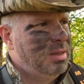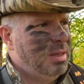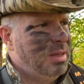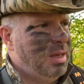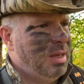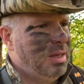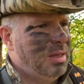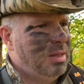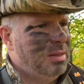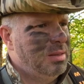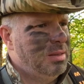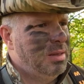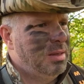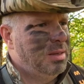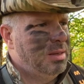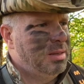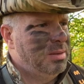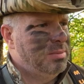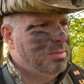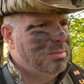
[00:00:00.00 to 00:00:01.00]
And,
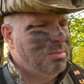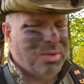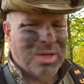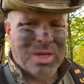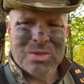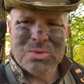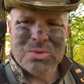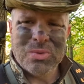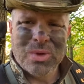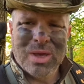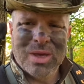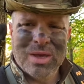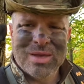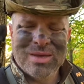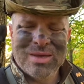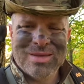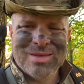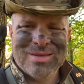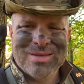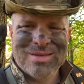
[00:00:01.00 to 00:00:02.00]
uh, but that's okay.
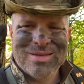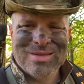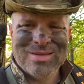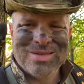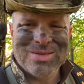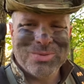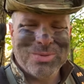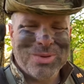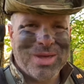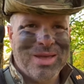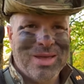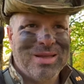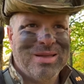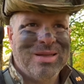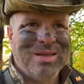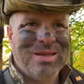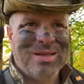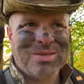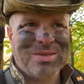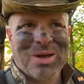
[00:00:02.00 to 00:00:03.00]
It's okay.
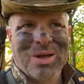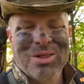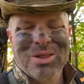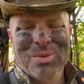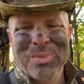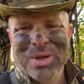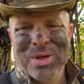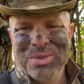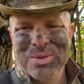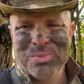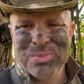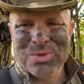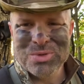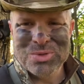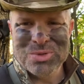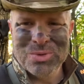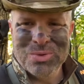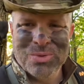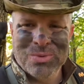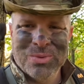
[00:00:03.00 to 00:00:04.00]
It's all about the
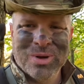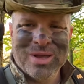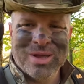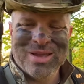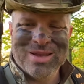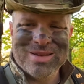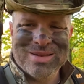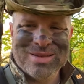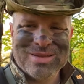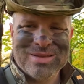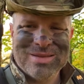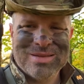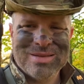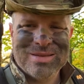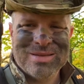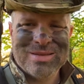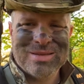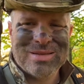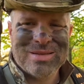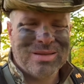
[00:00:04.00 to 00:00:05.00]
pursuit, right?
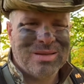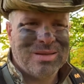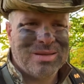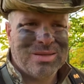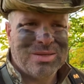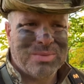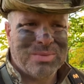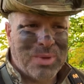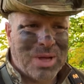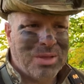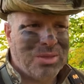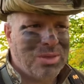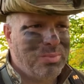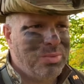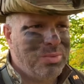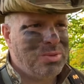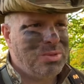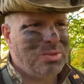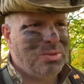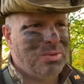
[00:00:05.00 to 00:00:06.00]
It's about the
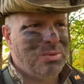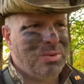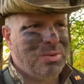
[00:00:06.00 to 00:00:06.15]
pursuit.